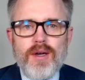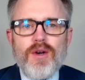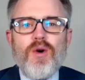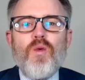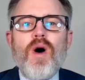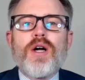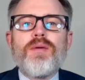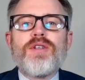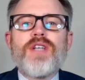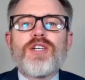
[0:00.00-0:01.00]
Welcome
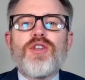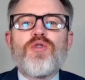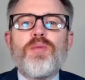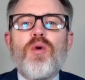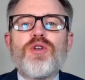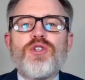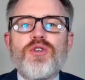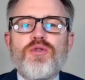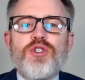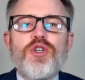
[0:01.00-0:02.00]
to section
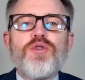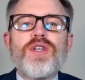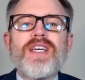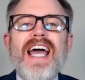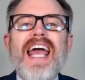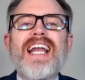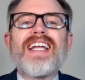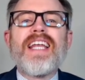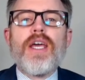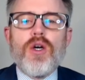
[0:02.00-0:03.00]
3.2, choosing a
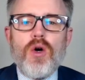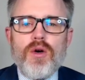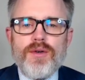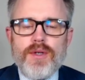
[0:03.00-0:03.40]
legal